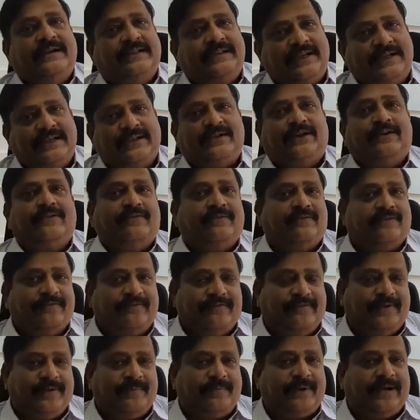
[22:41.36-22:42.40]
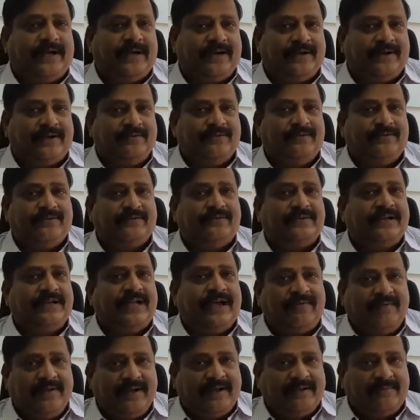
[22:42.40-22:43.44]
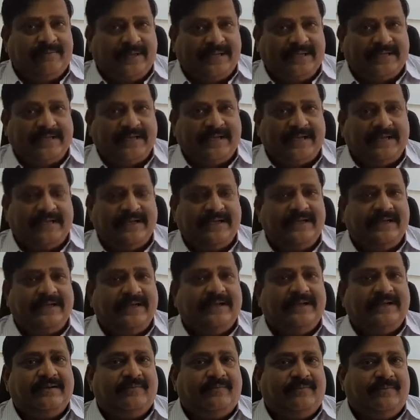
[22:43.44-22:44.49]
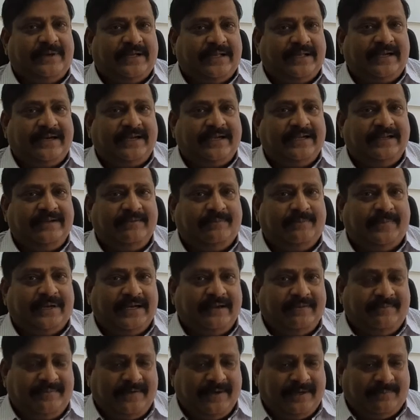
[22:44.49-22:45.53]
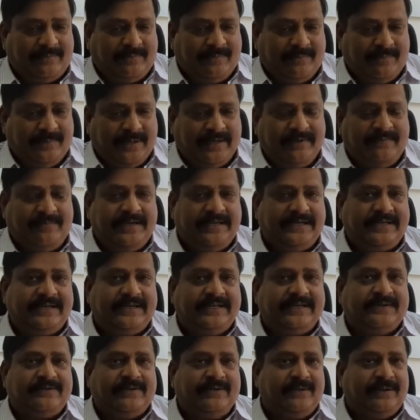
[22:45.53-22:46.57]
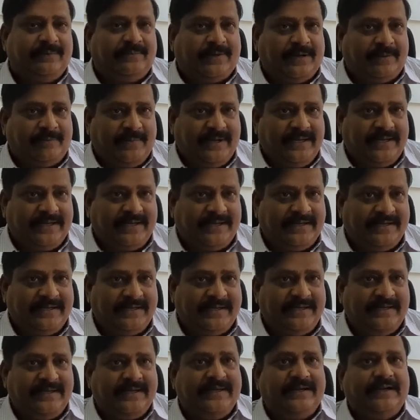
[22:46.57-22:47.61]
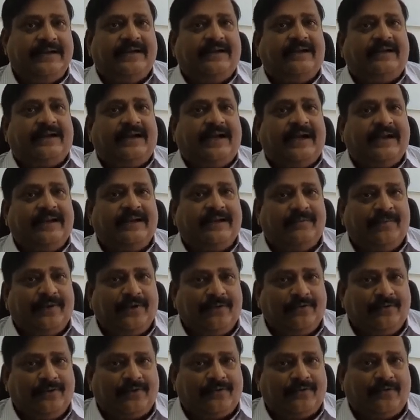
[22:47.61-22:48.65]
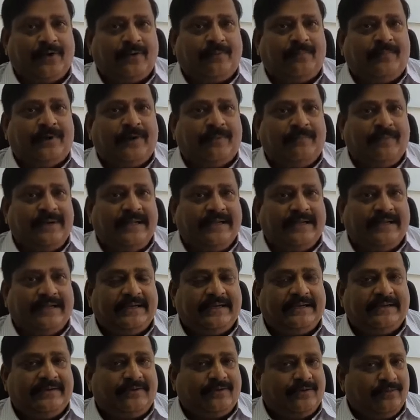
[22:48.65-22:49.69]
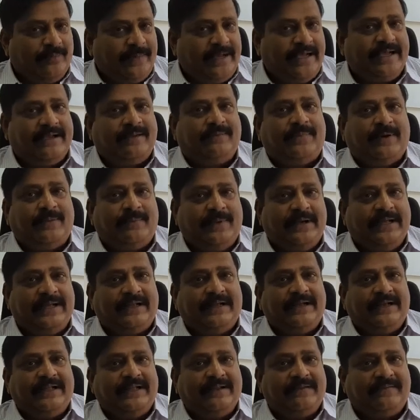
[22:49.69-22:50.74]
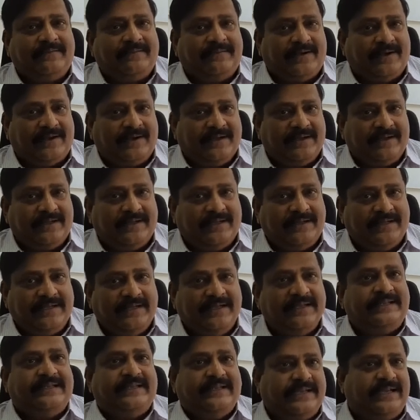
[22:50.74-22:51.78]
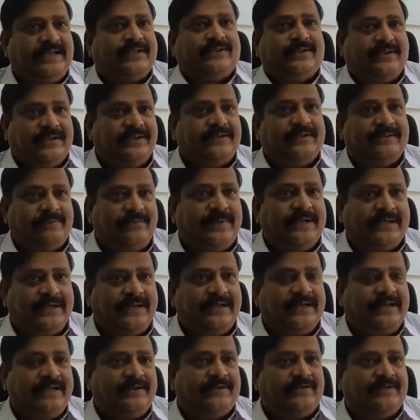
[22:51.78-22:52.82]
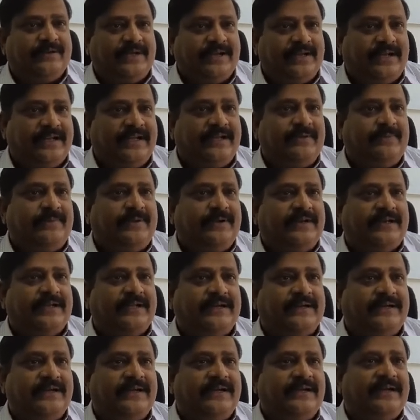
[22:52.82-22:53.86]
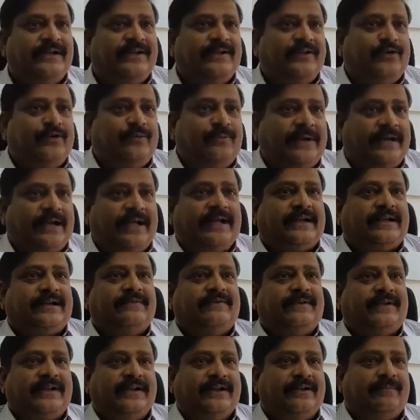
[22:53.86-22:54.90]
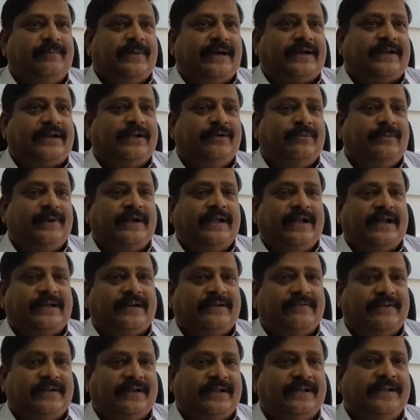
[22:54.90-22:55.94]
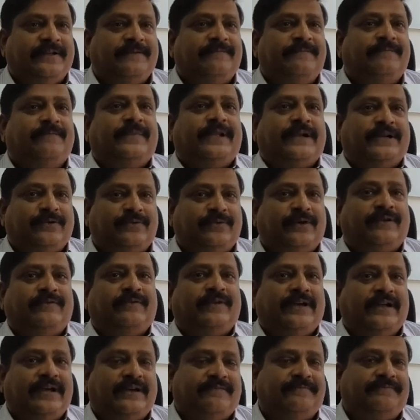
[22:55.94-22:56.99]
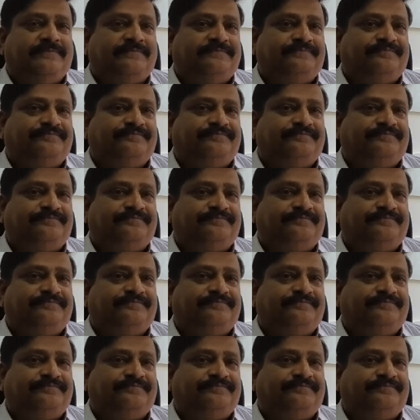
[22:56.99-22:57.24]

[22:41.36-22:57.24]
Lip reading: That's how we plan to go. So NavIC per se, majority beneficiaries will be public, and it will be used for public to make public life easy actually. Basically to enable human activity, better human activity. That's what we'll have.